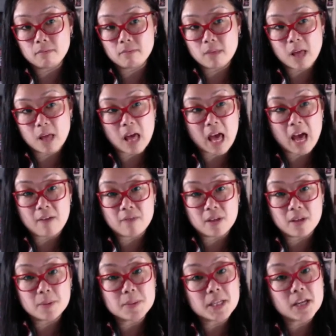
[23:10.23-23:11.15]
have
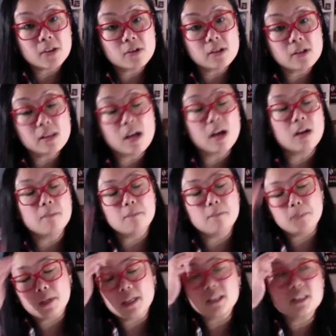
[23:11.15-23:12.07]
them together a lot.
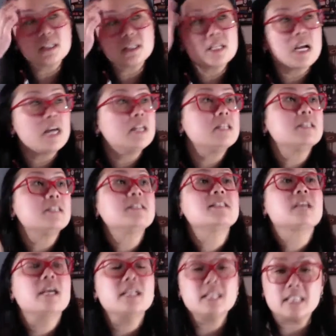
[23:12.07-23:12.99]
But it's kind
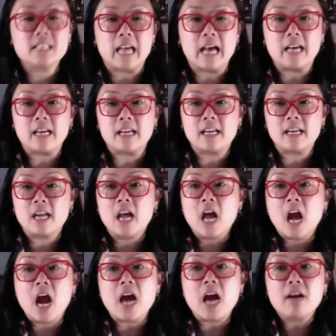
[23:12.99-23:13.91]
of sad, and
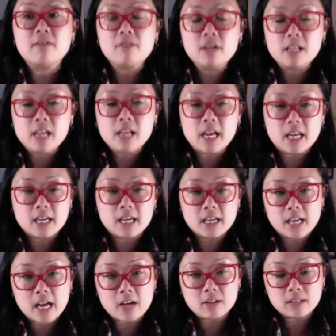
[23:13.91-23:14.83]
I really hated
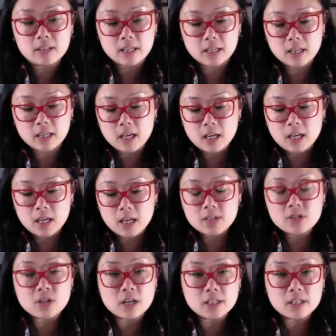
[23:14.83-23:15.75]
how like
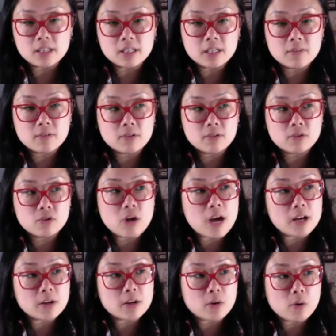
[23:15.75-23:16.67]
Jon didn't even try
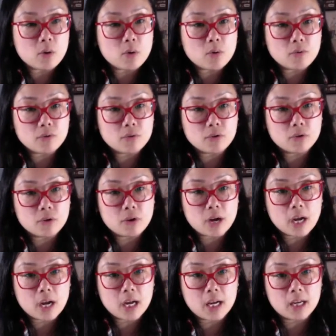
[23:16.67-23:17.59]
to go over
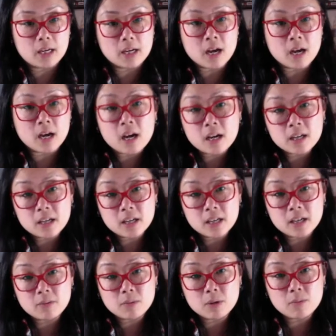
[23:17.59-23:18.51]
and hug
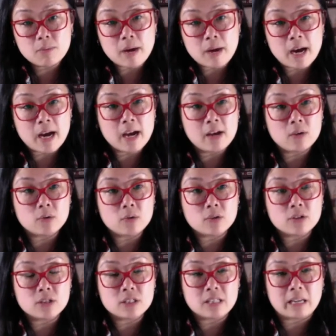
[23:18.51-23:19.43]
him goodbye or
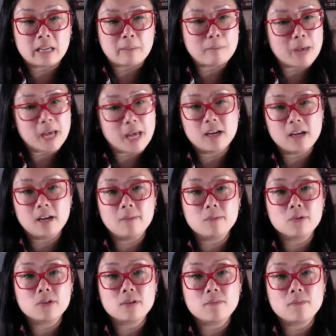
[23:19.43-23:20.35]
just like, pet him
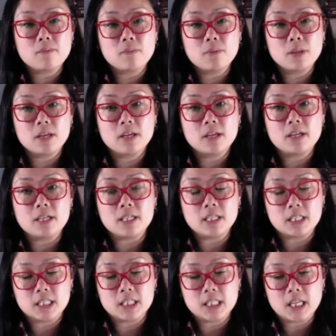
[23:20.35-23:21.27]
or something. He
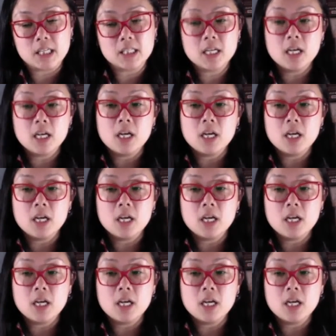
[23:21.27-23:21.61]
just says